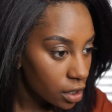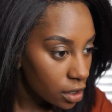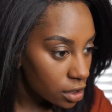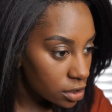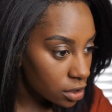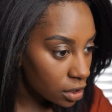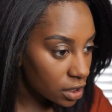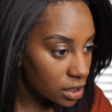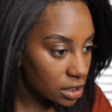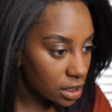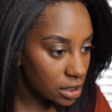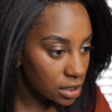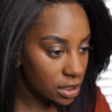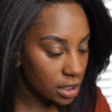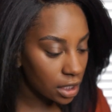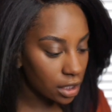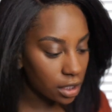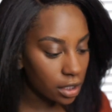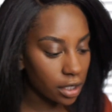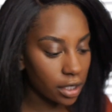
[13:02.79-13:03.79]
So this
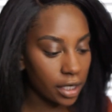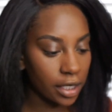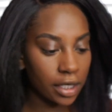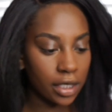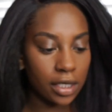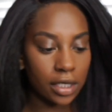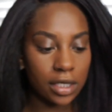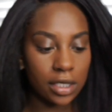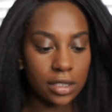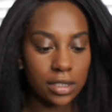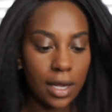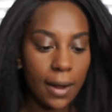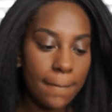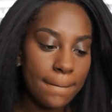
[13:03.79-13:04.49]
concealer is